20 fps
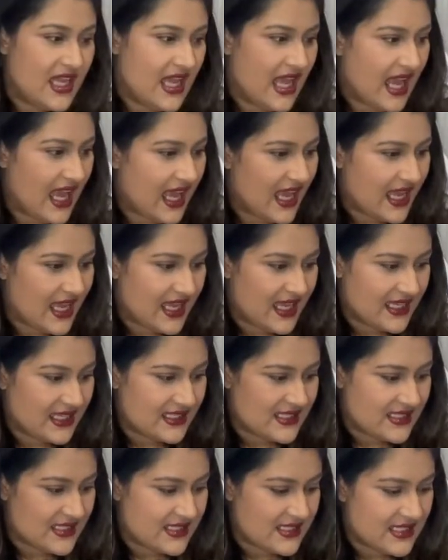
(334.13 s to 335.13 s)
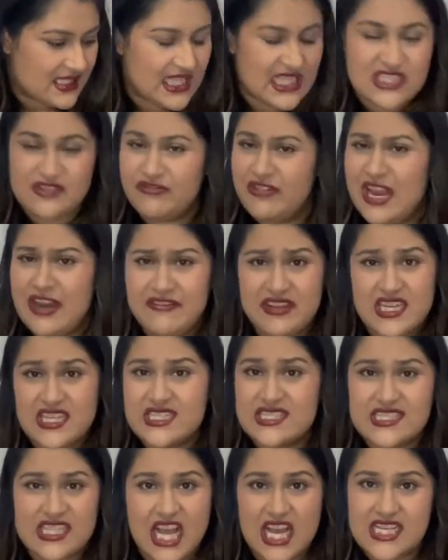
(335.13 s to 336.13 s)
And there's
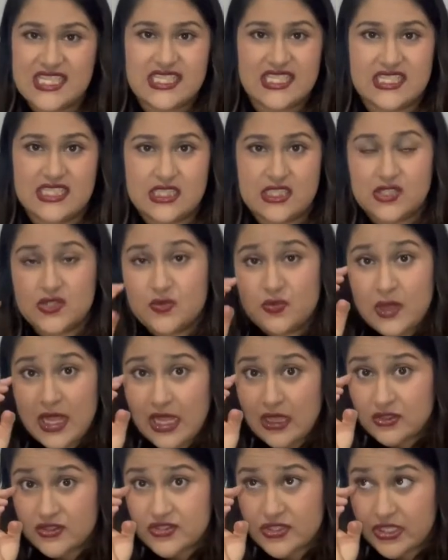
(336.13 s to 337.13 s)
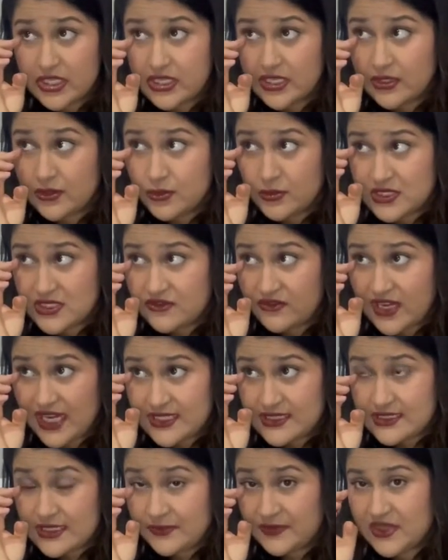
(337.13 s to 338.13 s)
various sizes as well, so you can always
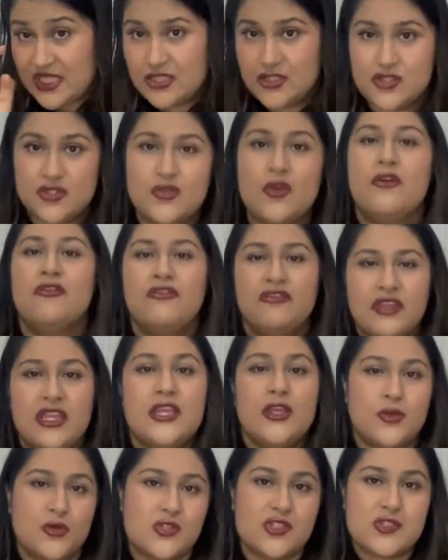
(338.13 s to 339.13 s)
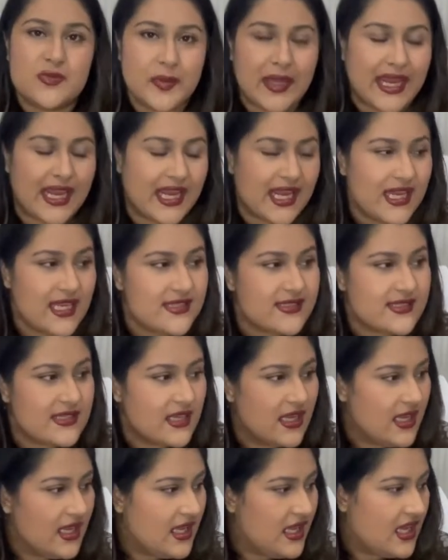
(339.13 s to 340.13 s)
find something to sort of fit your space
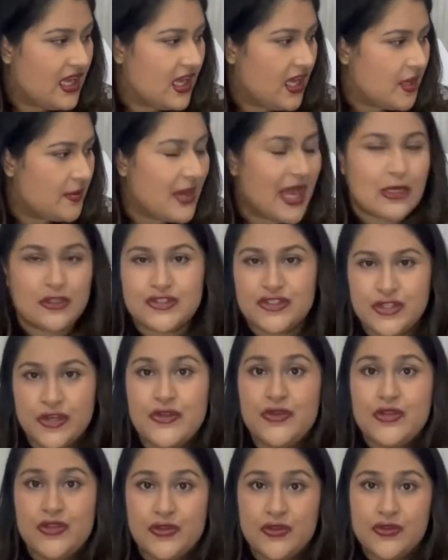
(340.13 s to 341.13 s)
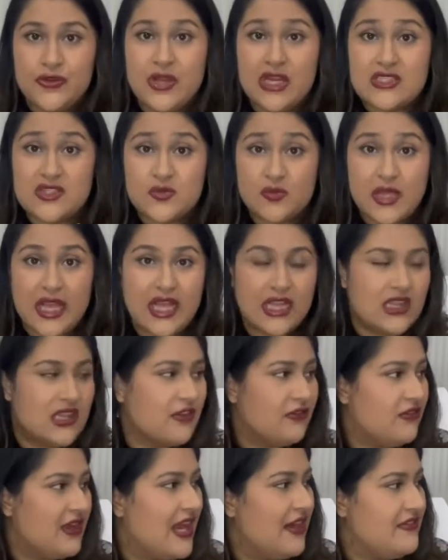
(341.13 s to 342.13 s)
um, I'll show you as well the
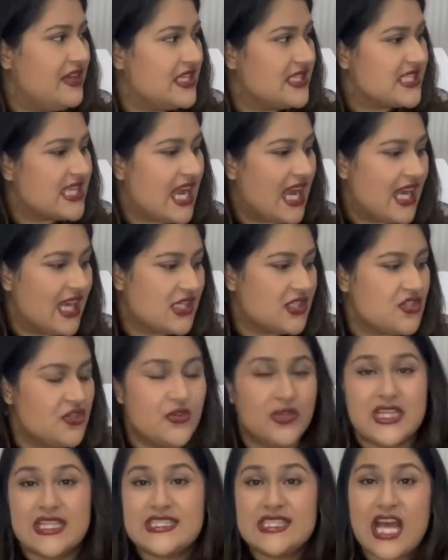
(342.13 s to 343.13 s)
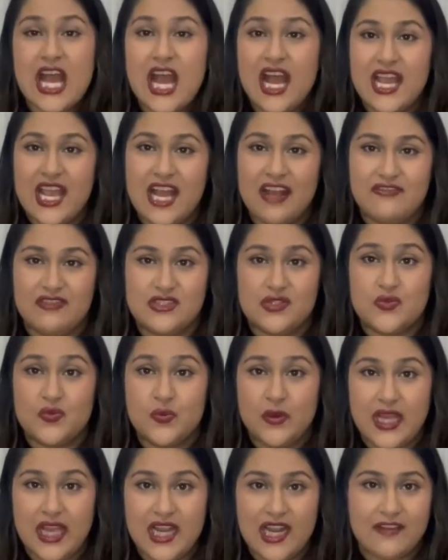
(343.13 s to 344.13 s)
various Kallax units that I have as
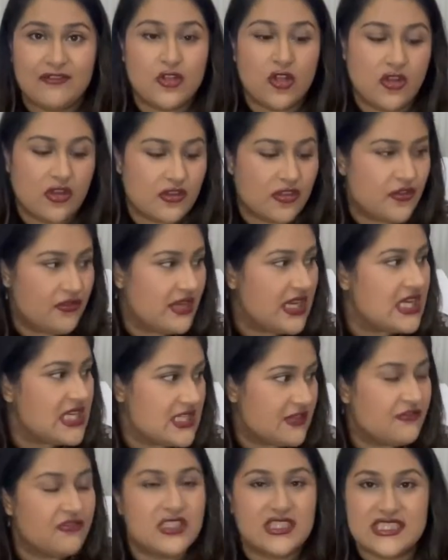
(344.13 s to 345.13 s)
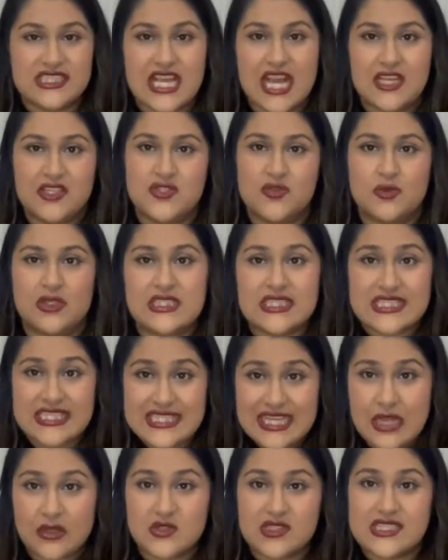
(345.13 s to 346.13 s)
well. I've got three different sized ones
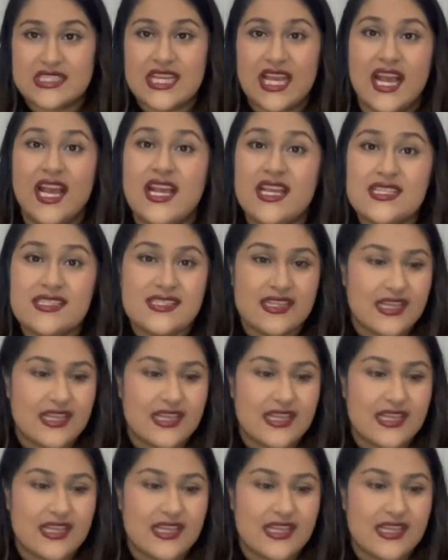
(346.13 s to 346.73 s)
downstairs.